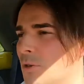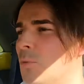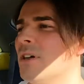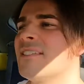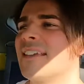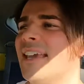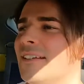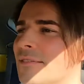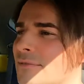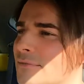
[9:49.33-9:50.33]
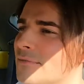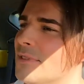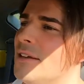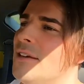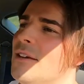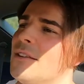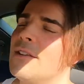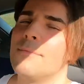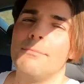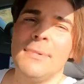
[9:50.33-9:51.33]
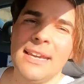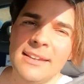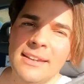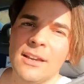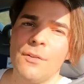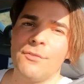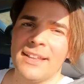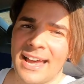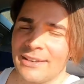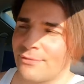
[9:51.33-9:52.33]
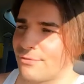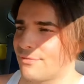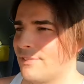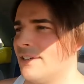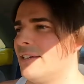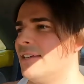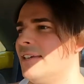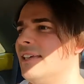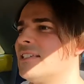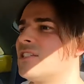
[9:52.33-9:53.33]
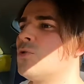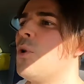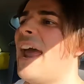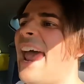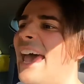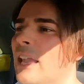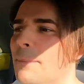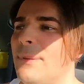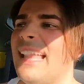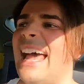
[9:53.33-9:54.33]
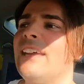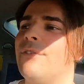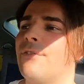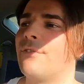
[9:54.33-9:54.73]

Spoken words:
Once again, the meaning of life is to help life